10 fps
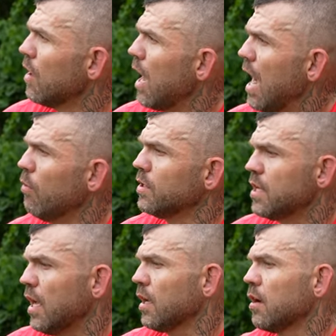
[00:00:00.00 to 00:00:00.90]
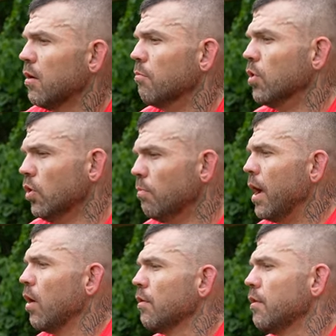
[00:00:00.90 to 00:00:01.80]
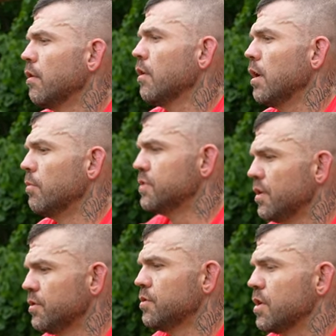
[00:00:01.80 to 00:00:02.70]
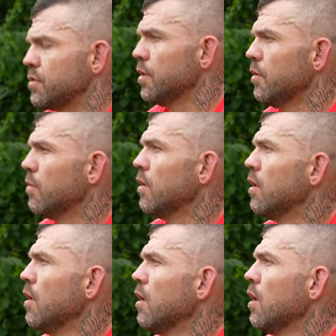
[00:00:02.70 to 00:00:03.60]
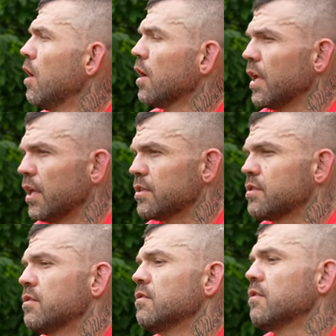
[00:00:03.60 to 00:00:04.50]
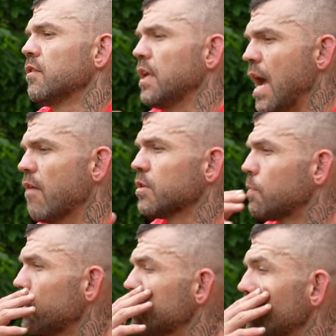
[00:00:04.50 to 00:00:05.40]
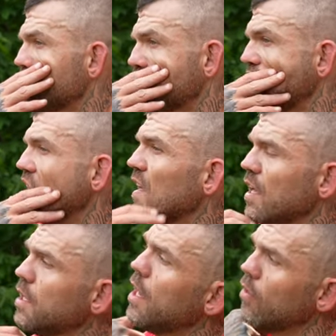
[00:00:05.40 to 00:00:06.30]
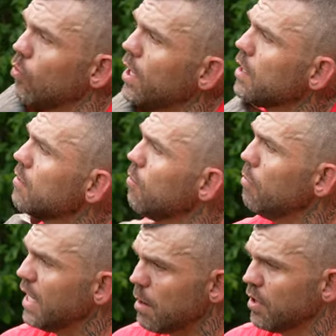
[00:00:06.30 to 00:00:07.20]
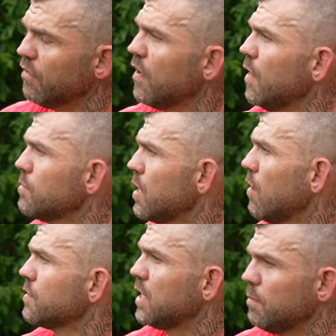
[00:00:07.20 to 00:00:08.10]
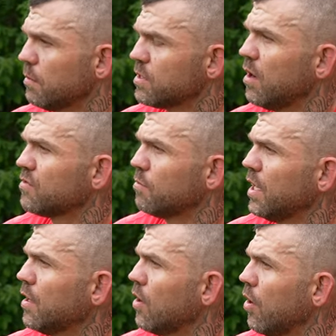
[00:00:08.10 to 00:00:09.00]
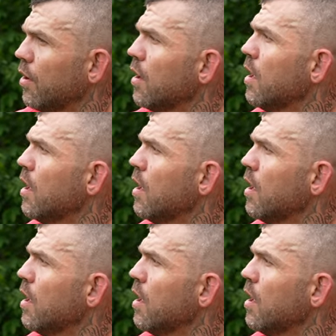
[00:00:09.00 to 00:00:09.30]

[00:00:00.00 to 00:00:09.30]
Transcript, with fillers: I would take a blue belt in Brazilian Jiu-Jitsu against the average person on the street any day of the week. Being able to defend themselves, keep themselves from getting hurt,